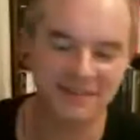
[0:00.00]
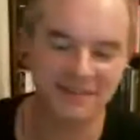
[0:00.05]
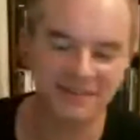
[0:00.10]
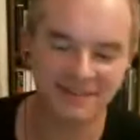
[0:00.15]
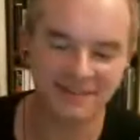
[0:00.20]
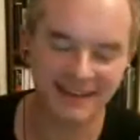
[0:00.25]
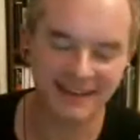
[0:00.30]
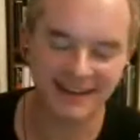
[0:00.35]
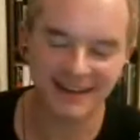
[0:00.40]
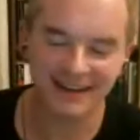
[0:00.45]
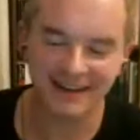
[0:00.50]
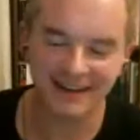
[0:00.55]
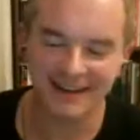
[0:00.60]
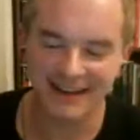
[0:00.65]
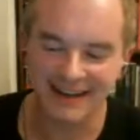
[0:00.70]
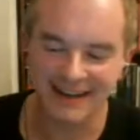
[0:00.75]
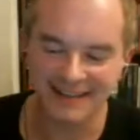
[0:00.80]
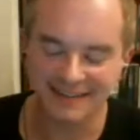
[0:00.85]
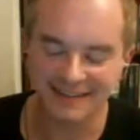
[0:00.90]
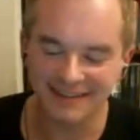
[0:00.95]
thing I
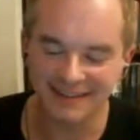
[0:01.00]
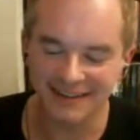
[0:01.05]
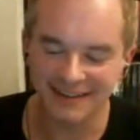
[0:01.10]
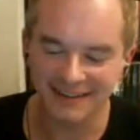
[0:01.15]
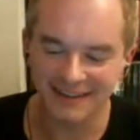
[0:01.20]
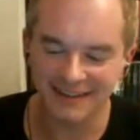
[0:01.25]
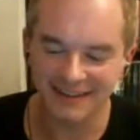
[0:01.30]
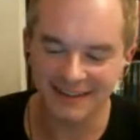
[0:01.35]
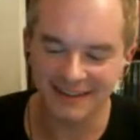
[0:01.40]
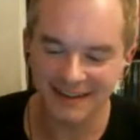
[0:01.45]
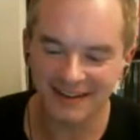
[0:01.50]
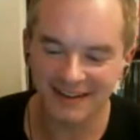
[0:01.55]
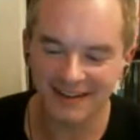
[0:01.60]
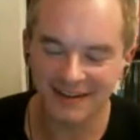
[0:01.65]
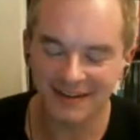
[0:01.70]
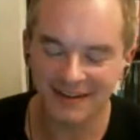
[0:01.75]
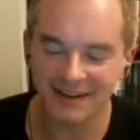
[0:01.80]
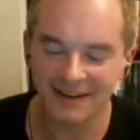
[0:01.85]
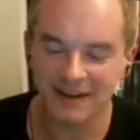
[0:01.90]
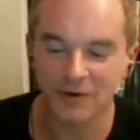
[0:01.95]
got to,
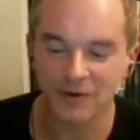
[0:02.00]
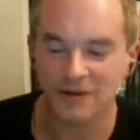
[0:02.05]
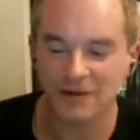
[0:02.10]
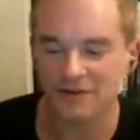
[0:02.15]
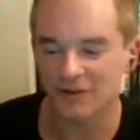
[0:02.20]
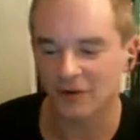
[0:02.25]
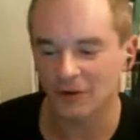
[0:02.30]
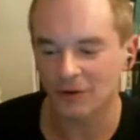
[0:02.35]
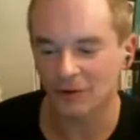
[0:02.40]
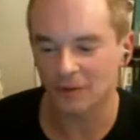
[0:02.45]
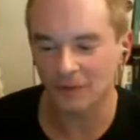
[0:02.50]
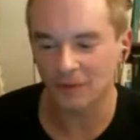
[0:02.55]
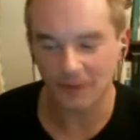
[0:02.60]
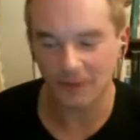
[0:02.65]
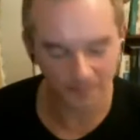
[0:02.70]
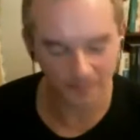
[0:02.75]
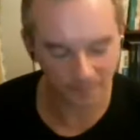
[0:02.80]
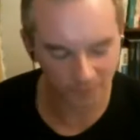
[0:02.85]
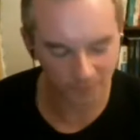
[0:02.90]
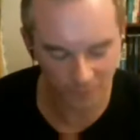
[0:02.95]
like, okay, so
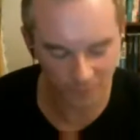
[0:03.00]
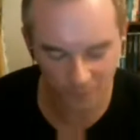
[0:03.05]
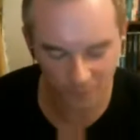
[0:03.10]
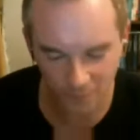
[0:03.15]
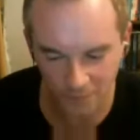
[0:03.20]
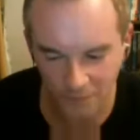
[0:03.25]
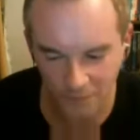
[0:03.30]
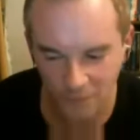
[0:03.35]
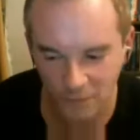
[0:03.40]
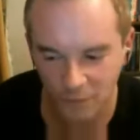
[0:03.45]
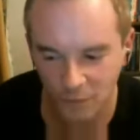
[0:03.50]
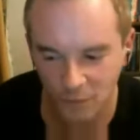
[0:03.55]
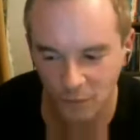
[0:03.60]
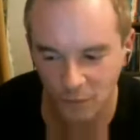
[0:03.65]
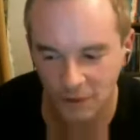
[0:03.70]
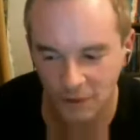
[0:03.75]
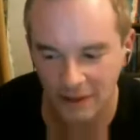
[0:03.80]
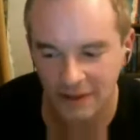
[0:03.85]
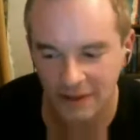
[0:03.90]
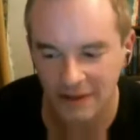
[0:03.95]

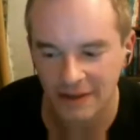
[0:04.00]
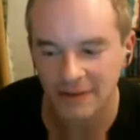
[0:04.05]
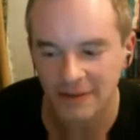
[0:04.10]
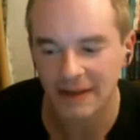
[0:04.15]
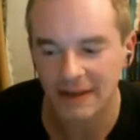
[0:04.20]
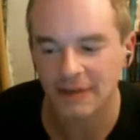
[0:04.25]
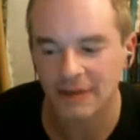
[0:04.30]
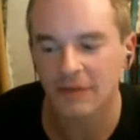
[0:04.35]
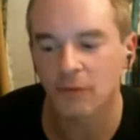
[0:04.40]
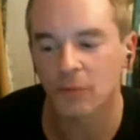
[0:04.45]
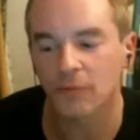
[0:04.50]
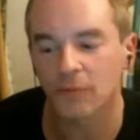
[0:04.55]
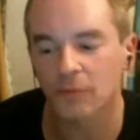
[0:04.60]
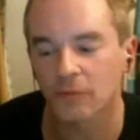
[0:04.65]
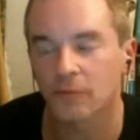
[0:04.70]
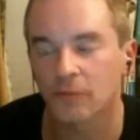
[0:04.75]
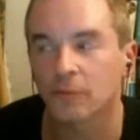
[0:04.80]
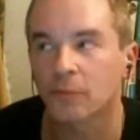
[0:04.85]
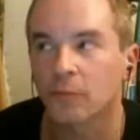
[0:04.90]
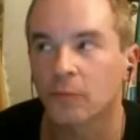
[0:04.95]
in
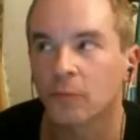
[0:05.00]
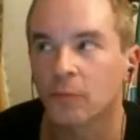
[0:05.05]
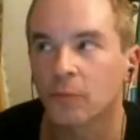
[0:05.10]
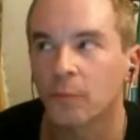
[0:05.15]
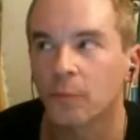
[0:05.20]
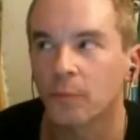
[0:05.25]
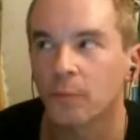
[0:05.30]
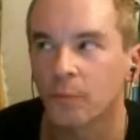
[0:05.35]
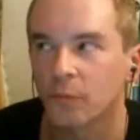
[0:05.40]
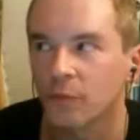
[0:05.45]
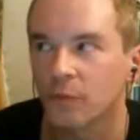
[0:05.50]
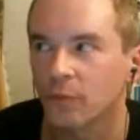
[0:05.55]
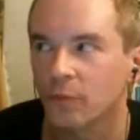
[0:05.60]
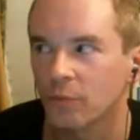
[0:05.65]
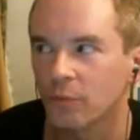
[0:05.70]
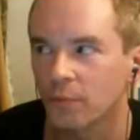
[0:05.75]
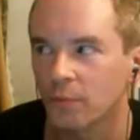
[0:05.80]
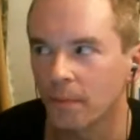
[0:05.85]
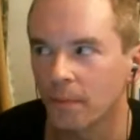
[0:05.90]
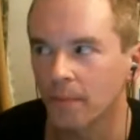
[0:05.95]
the
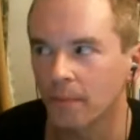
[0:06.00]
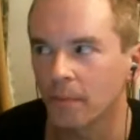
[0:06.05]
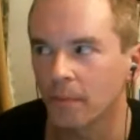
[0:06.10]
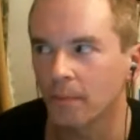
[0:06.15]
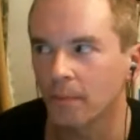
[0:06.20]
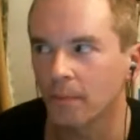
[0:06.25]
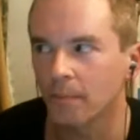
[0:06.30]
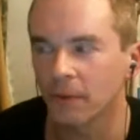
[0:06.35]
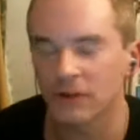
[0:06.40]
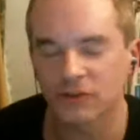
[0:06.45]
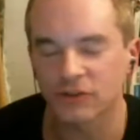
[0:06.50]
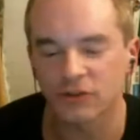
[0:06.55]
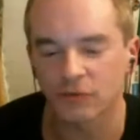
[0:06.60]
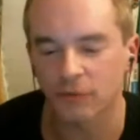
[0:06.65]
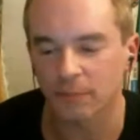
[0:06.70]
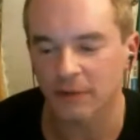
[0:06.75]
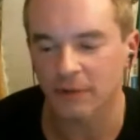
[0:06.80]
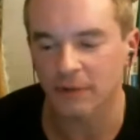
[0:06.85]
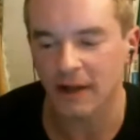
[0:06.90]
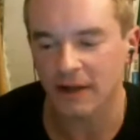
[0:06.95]
bunch of
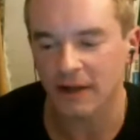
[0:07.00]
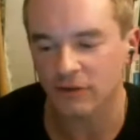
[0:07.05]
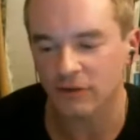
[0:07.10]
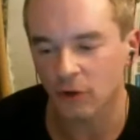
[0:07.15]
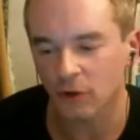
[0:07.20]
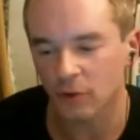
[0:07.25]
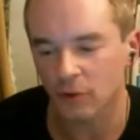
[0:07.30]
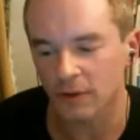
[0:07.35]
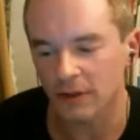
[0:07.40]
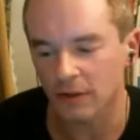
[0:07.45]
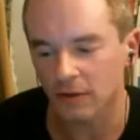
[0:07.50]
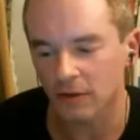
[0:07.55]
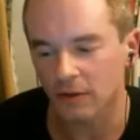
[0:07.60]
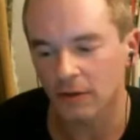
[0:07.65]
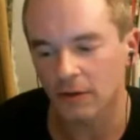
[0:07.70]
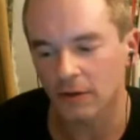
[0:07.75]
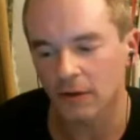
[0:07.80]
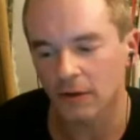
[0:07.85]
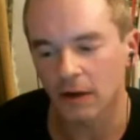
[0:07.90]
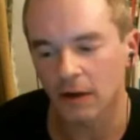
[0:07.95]
replies to Okin,
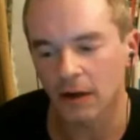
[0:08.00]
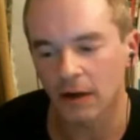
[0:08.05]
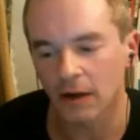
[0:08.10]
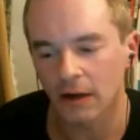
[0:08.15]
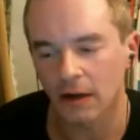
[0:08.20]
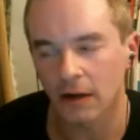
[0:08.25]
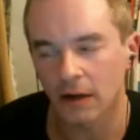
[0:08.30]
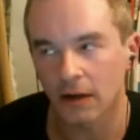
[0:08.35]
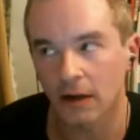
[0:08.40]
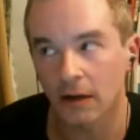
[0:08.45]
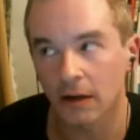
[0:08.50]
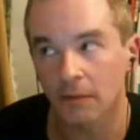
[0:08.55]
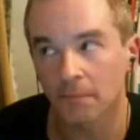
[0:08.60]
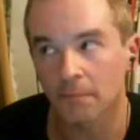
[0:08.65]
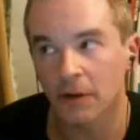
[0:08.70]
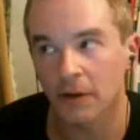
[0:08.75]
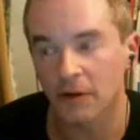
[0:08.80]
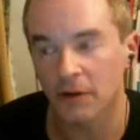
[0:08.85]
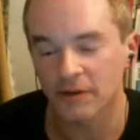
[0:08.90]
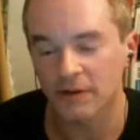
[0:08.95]

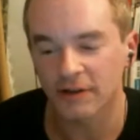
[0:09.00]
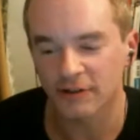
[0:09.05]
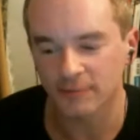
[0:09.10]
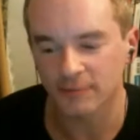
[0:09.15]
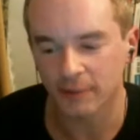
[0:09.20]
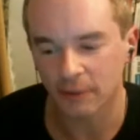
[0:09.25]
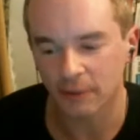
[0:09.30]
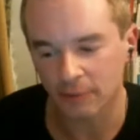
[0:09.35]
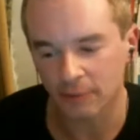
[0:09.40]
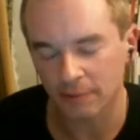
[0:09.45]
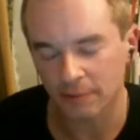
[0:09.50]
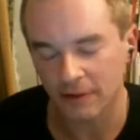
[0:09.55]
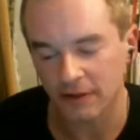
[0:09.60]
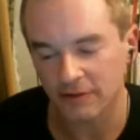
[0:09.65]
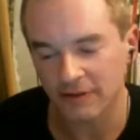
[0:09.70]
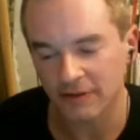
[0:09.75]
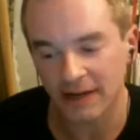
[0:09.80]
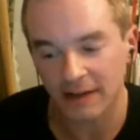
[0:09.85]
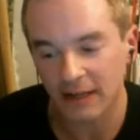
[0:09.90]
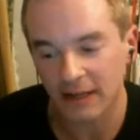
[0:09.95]
Martha Nussbaum replies,
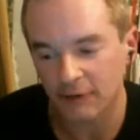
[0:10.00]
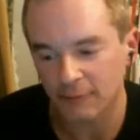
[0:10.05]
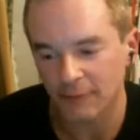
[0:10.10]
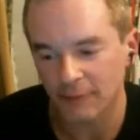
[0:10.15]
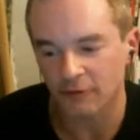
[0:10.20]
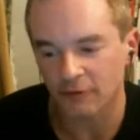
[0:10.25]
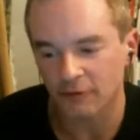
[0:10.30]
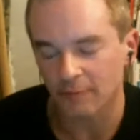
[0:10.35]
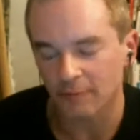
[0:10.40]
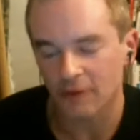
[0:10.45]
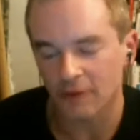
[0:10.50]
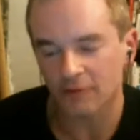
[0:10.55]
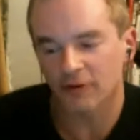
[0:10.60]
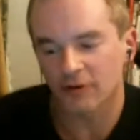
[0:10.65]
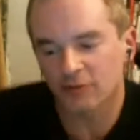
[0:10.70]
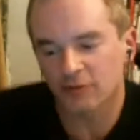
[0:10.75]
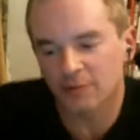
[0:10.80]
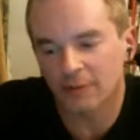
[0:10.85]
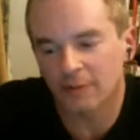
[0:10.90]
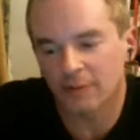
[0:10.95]
and I like Martha
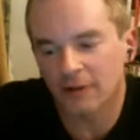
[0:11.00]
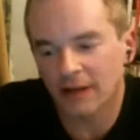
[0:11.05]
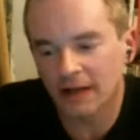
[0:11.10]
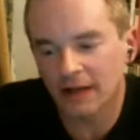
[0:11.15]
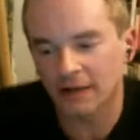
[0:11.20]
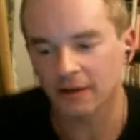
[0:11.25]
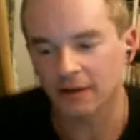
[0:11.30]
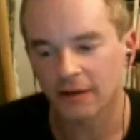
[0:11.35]
Nussbaum a lot.